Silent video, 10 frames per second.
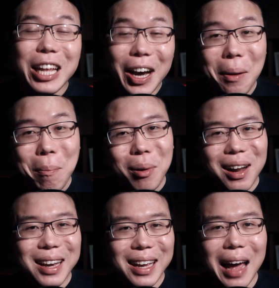The third
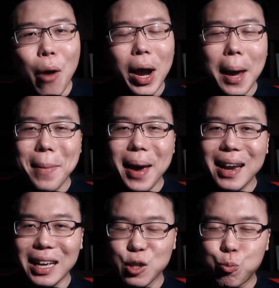plugin I
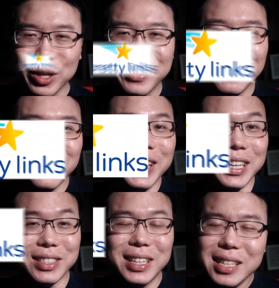recommend is Pretty
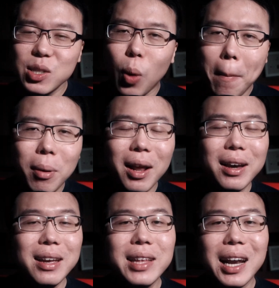Links. This is one
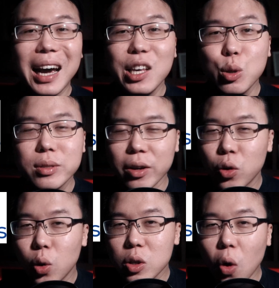plugin that I use
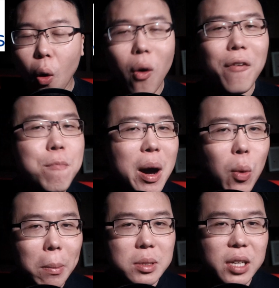across all of my
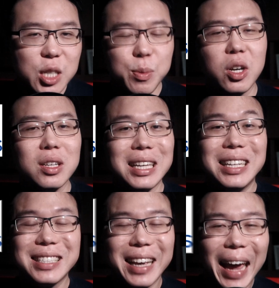websites because
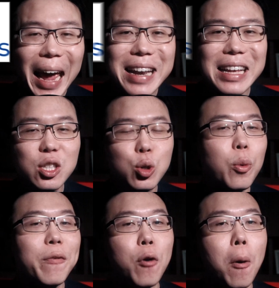it is a handy
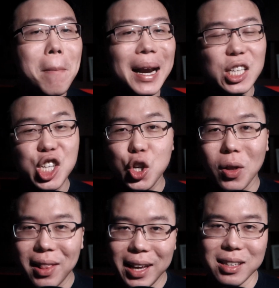tool for managing
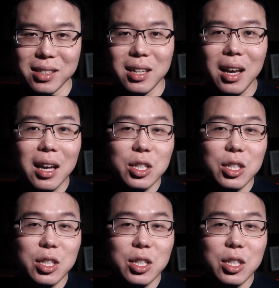your links.